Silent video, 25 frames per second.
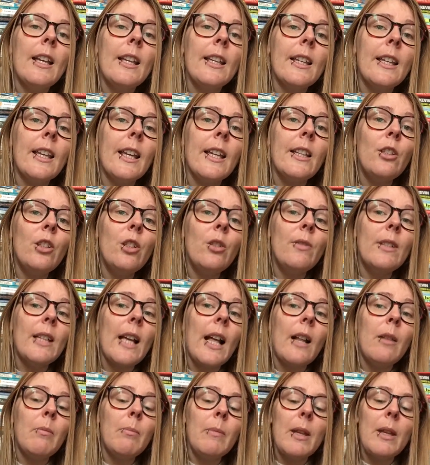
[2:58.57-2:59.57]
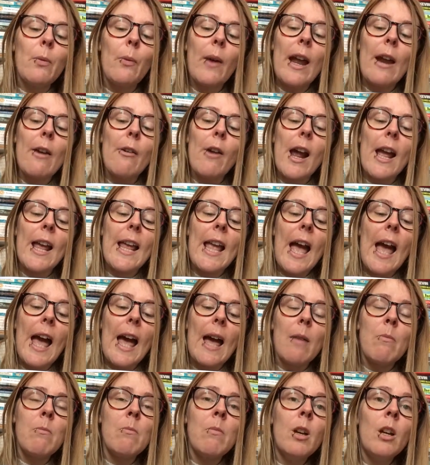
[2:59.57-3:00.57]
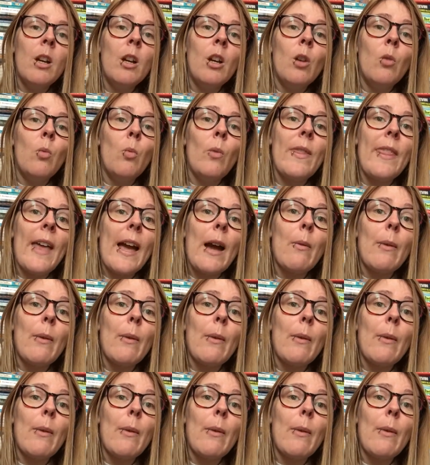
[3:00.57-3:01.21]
"Can you tell me where I am without